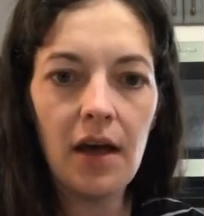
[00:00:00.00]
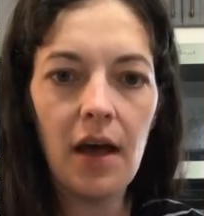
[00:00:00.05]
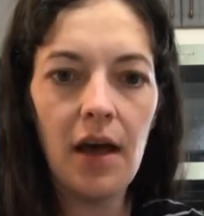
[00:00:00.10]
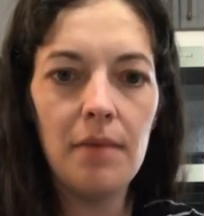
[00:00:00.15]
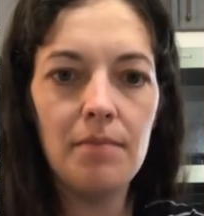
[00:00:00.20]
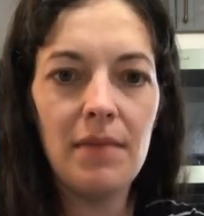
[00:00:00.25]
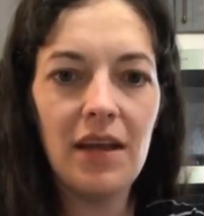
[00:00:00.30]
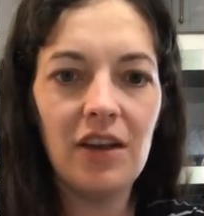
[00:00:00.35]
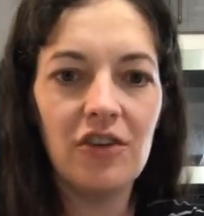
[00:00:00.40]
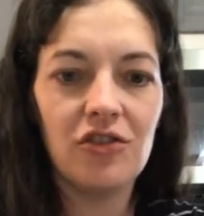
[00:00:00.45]

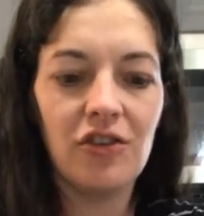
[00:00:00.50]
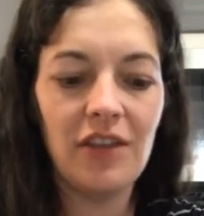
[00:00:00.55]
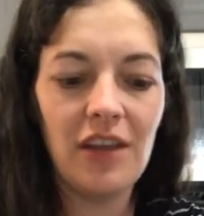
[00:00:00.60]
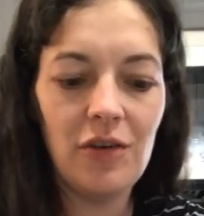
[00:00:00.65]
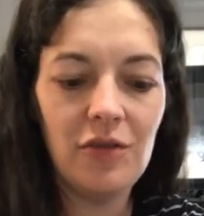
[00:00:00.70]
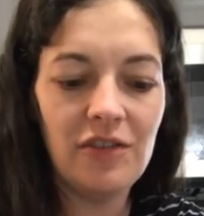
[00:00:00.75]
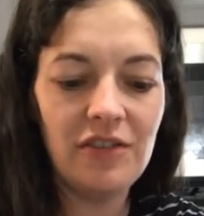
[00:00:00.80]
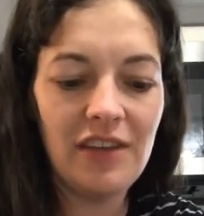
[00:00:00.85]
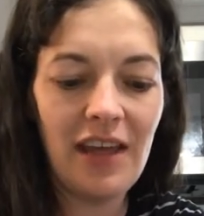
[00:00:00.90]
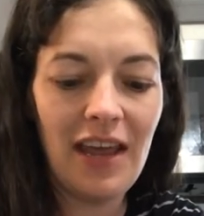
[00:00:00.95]
Make sure that you
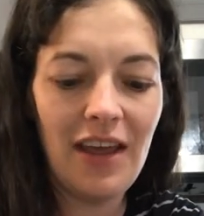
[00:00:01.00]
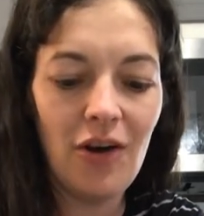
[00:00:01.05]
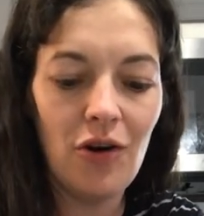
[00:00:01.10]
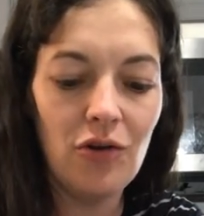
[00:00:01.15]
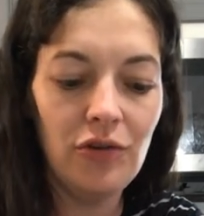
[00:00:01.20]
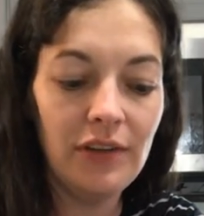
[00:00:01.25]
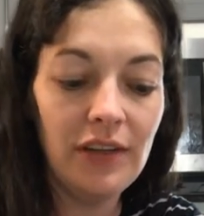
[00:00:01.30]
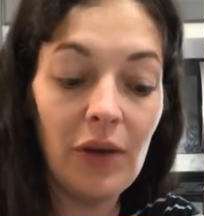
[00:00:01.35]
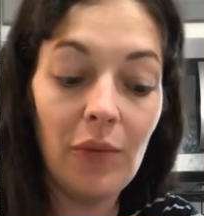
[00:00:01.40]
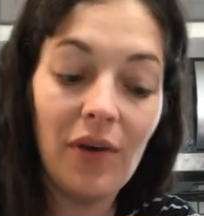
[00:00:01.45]
stay
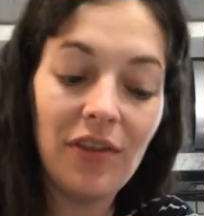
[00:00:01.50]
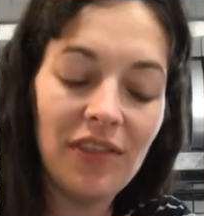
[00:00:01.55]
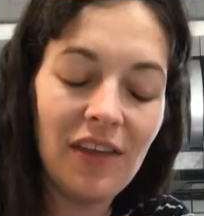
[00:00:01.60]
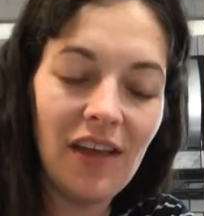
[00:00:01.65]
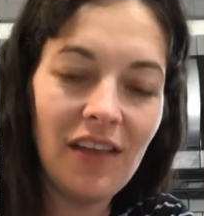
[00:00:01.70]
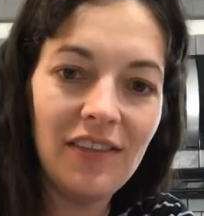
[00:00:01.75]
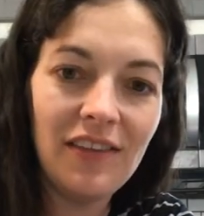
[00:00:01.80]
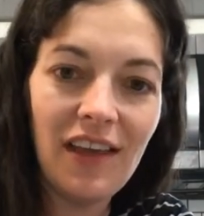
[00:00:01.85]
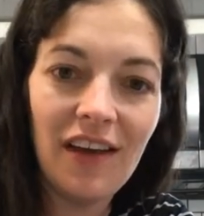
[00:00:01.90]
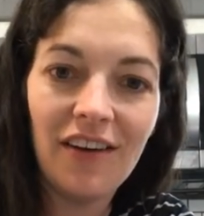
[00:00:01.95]
only
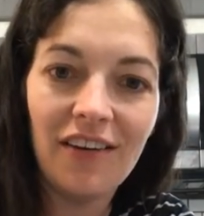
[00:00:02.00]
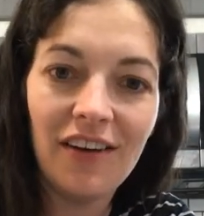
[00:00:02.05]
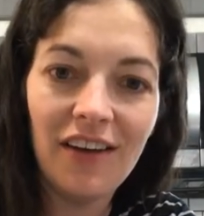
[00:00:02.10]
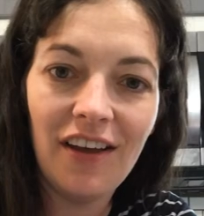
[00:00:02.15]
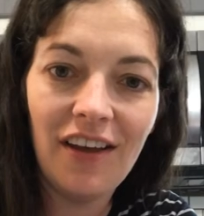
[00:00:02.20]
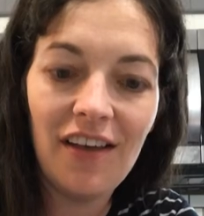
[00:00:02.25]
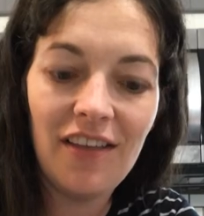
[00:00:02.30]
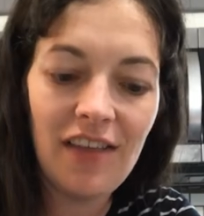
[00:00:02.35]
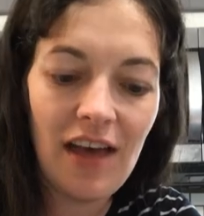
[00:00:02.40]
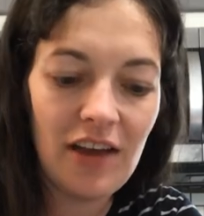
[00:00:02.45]
within the
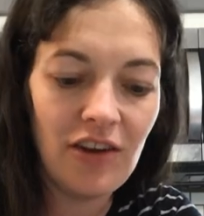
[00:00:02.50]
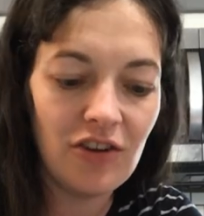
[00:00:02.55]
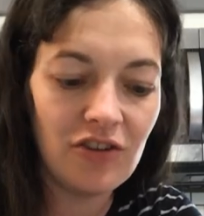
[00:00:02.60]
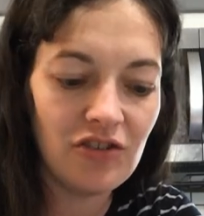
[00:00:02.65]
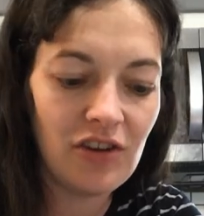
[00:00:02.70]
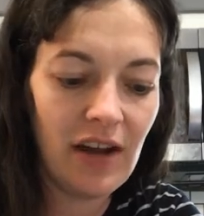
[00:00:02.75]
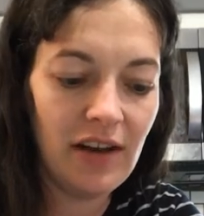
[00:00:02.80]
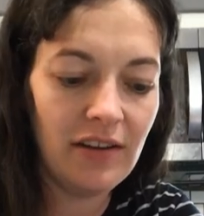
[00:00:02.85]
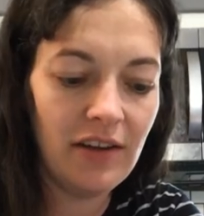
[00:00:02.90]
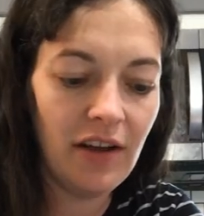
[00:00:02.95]
area that you're
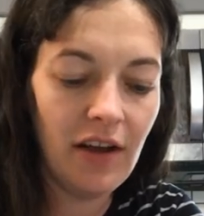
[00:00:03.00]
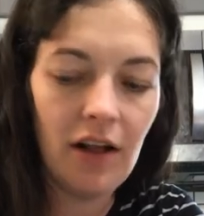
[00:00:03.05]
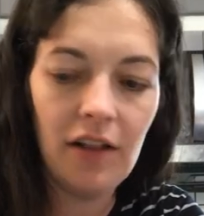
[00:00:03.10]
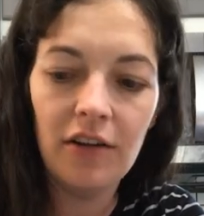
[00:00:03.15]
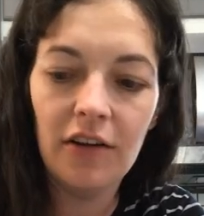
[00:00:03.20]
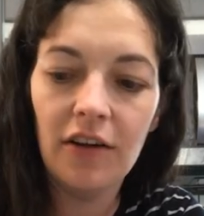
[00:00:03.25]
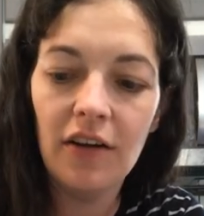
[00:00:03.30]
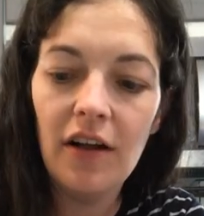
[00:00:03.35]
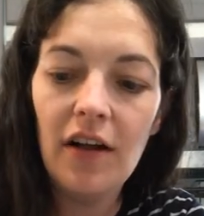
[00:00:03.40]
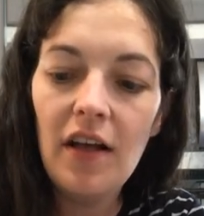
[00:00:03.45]
trying to
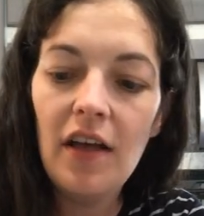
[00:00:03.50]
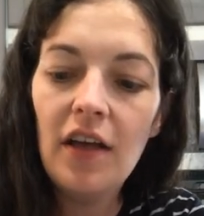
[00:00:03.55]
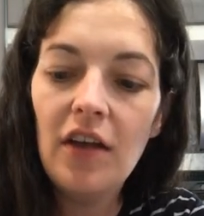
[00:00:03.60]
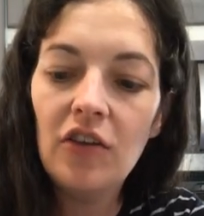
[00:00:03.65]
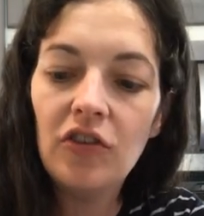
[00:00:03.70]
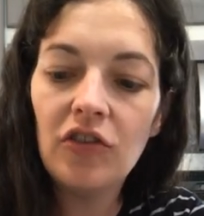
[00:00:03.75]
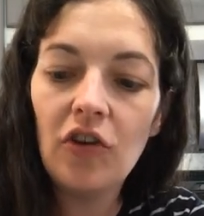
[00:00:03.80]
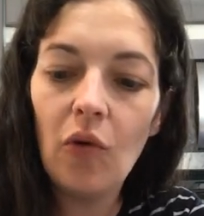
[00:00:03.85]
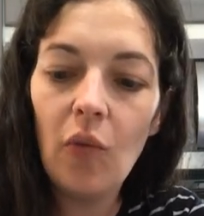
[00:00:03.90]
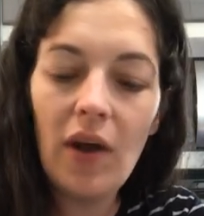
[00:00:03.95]
color.
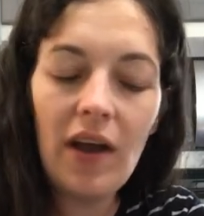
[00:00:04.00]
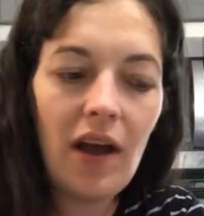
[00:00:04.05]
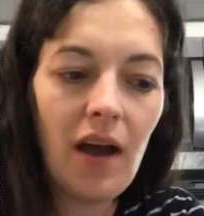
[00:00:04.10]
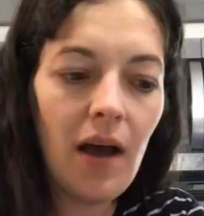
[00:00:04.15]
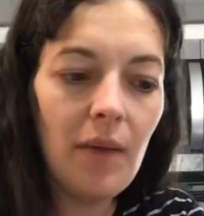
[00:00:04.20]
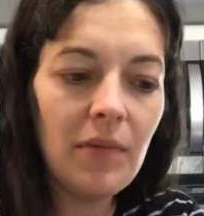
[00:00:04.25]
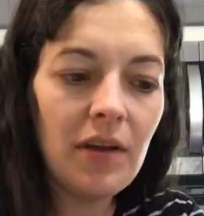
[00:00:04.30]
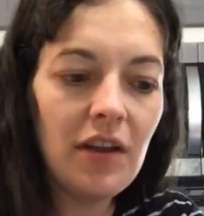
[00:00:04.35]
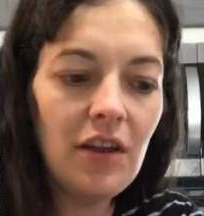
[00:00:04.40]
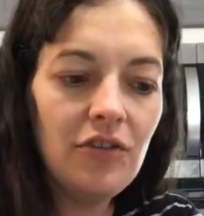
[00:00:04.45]
So where
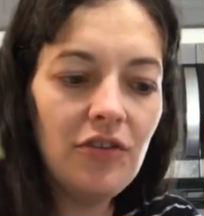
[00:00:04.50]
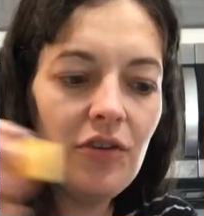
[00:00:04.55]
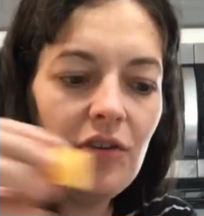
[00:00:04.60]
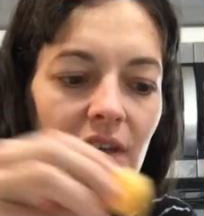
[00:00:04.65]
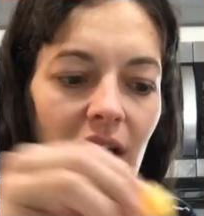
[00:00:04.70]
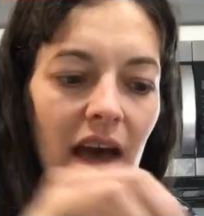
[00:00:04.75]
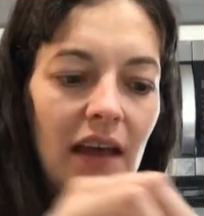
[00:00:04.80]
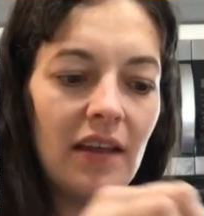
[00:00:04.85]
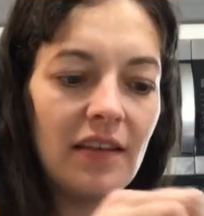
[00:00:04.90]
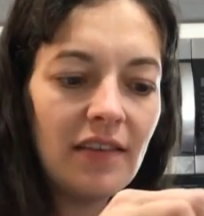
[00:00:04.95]
I'm gonna do
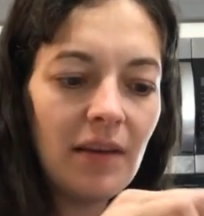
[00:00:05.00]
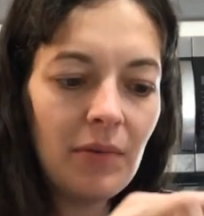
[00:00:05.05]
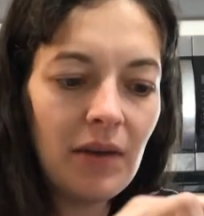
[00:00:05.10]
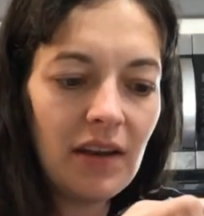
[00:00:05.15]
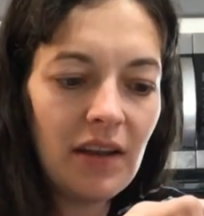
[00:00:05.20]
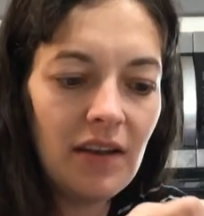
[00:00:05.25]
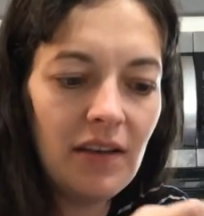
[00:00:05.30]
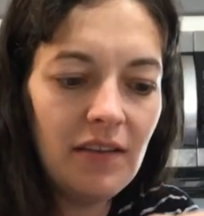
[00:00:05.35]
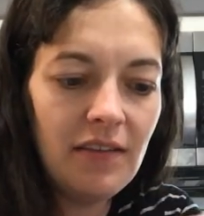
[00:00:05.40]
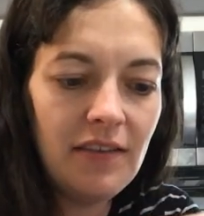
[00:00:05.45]
that is I'm
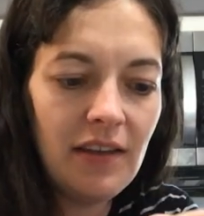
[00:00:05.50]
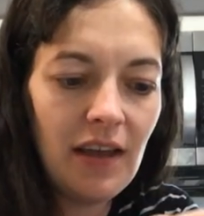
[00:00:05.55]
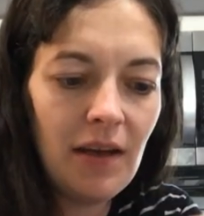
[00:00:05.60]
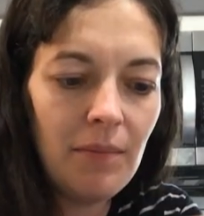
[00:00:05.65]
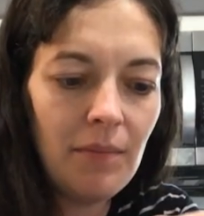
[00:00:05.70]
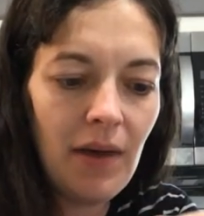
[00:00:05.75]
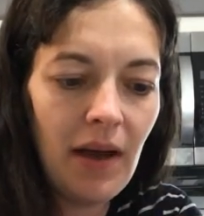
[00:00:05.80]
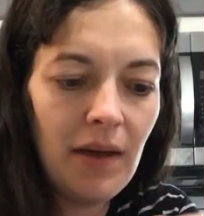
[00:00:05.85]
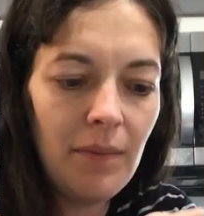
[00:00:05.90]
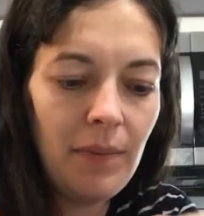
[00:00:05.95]
gonna dip
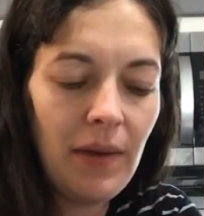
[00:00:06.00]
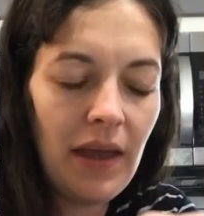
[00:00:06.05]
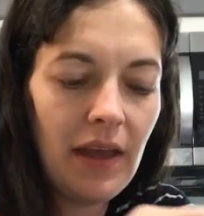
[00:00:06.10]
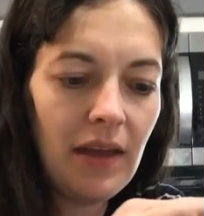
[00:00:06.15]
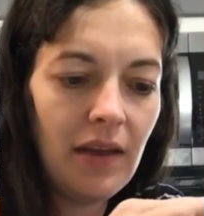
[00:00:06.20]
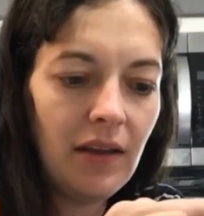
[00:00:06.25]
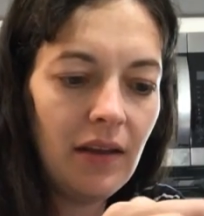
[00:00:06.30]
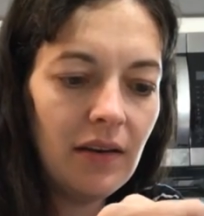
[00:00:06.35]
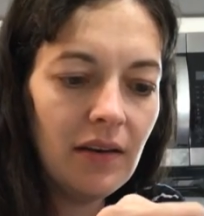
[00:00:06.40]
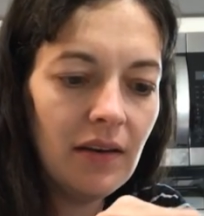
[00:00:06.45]
my
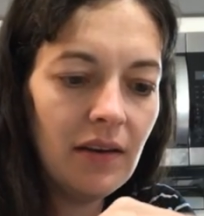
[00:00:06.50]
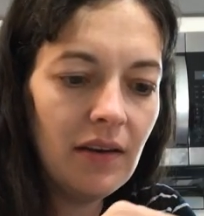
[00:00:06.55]
paint.